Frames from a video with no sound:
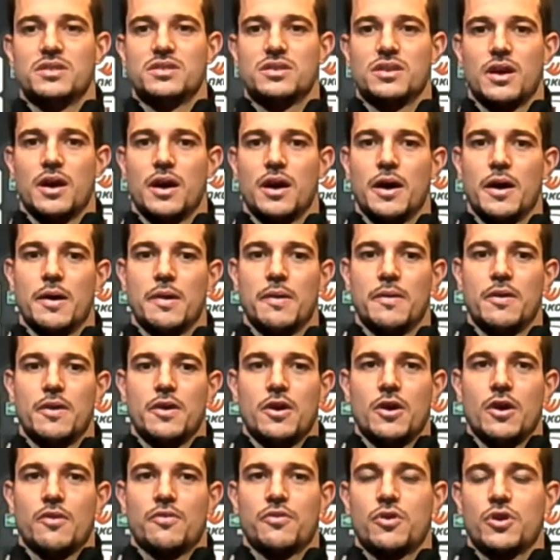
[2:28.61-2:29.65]

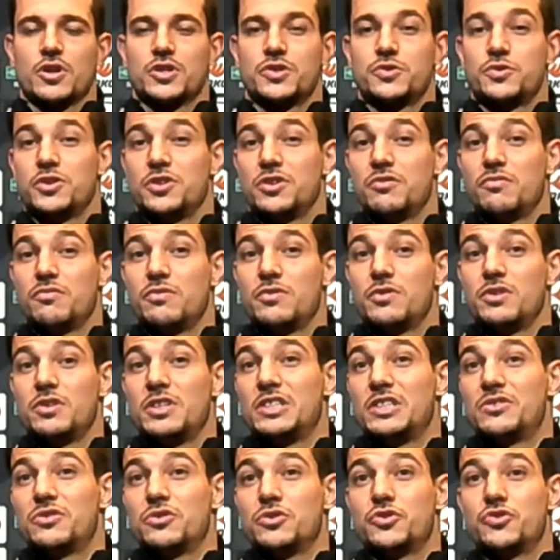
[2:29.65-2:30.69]
Of course, we need
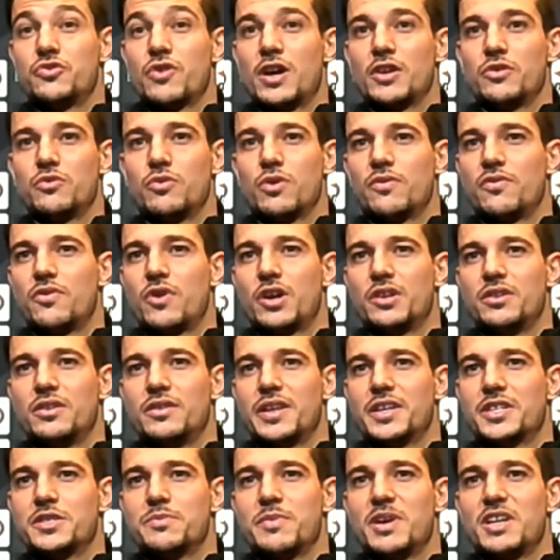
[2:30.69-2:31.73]
to try to avoid it
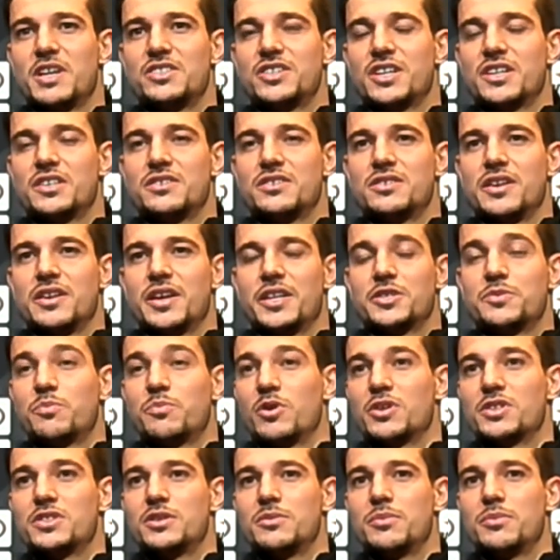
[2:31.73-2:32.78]
as much as
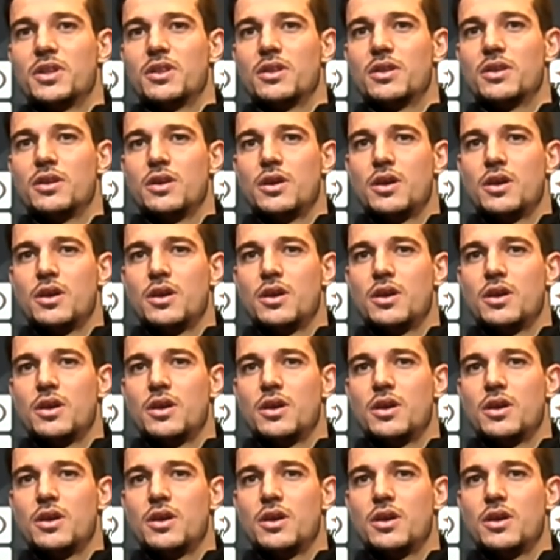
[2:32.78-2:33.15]
possible.